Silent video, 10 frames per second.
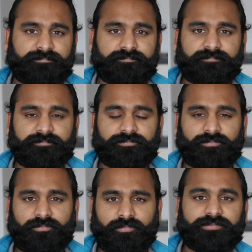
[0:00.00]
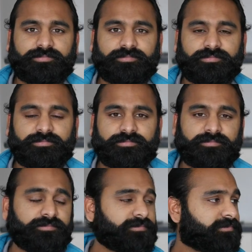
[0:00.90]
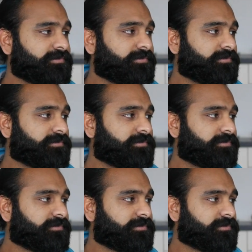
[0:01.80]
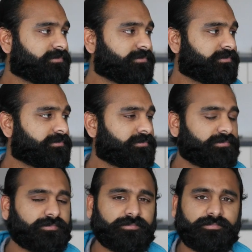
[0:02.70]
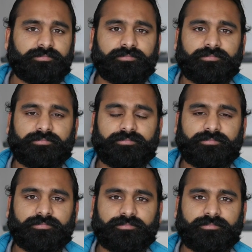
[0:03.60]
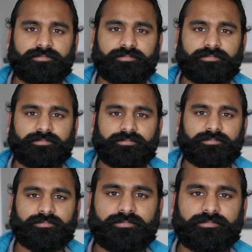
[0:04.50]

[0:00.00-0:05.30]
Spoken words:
The person shown says nothing.